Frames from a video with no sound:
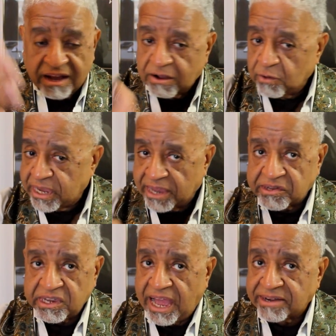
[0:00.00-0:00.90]
Because we can't
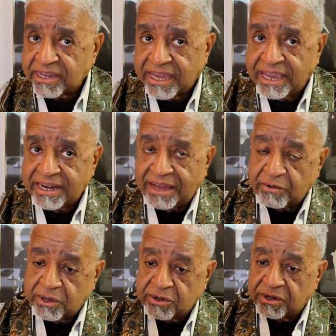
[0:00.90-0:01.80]
see out the gate like
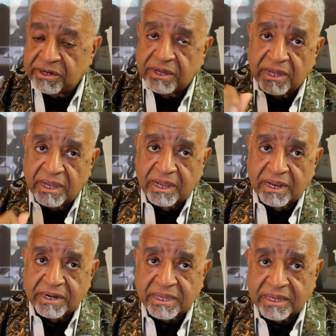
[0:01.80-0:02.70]
we could
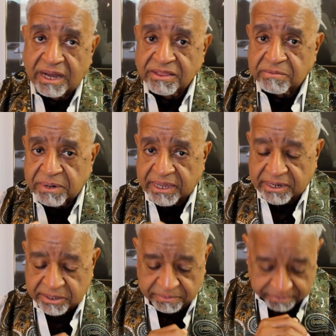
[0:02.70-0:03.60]
the other
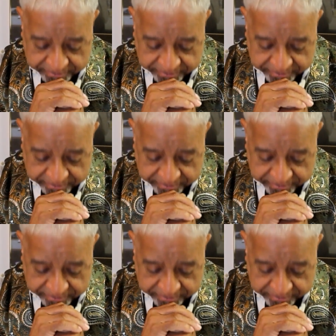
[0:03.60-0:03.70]
place.